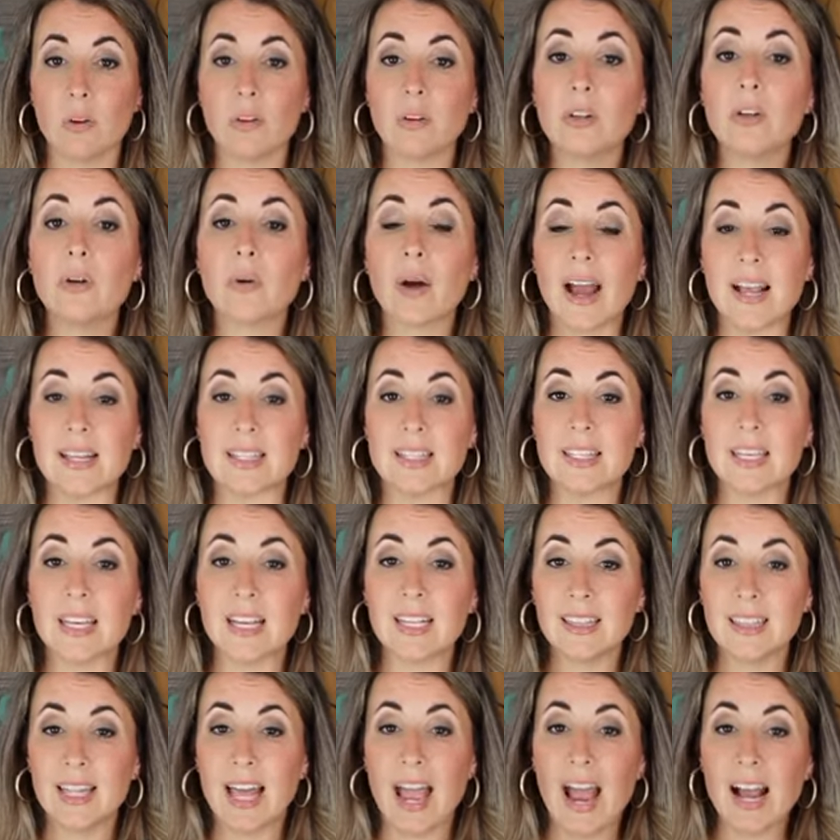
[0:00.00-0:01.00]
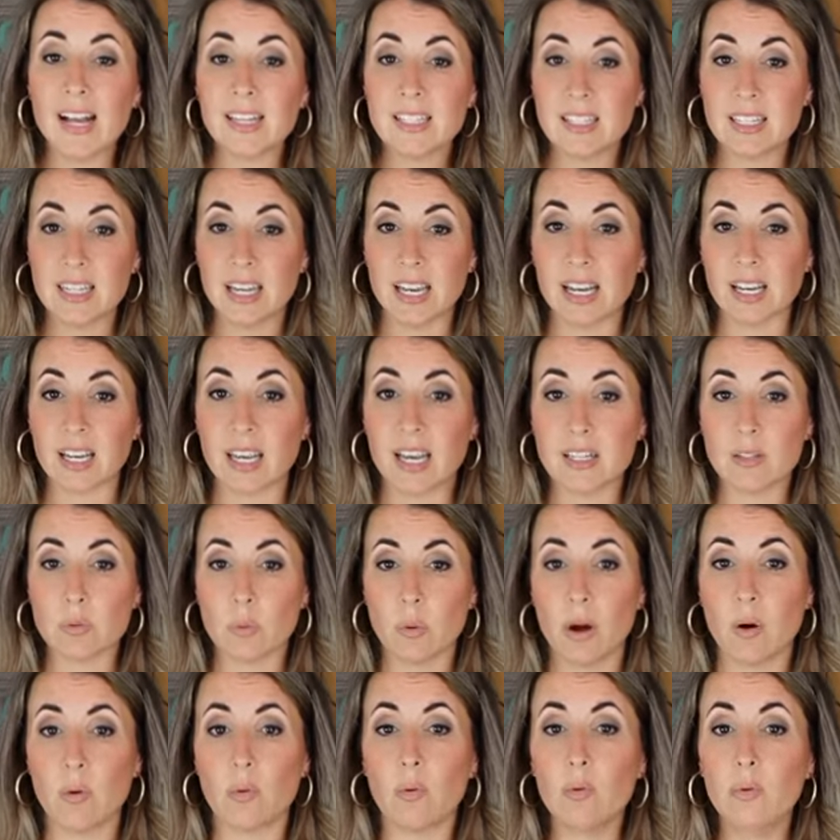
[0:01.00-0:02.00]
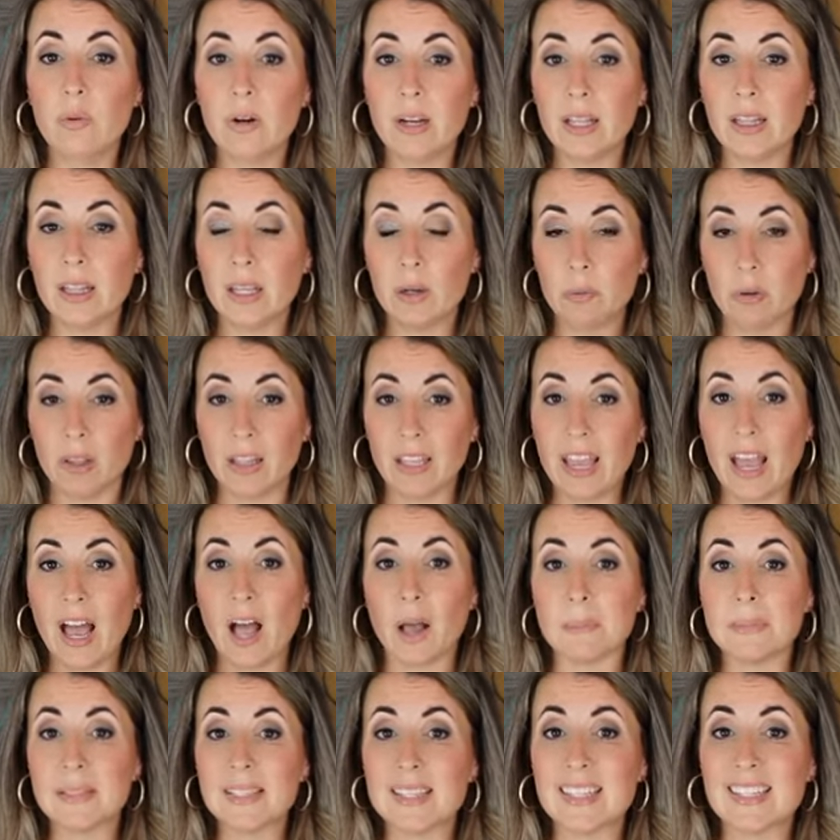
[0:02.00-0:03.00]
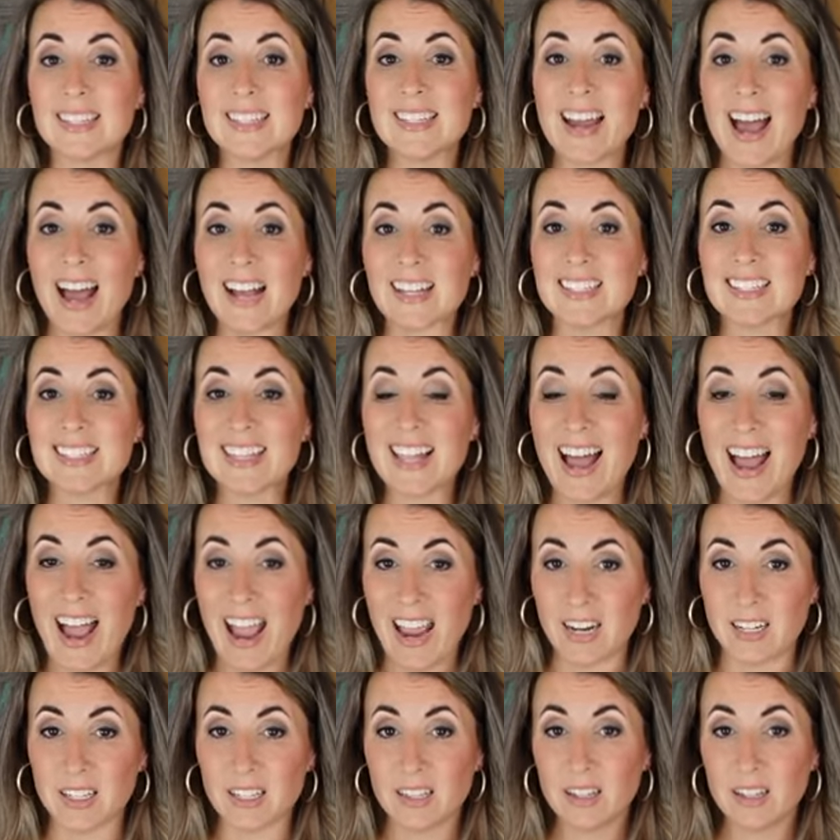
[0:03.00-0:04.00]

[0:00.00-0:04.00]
you guys, the elastic is what really, really helps this not slide,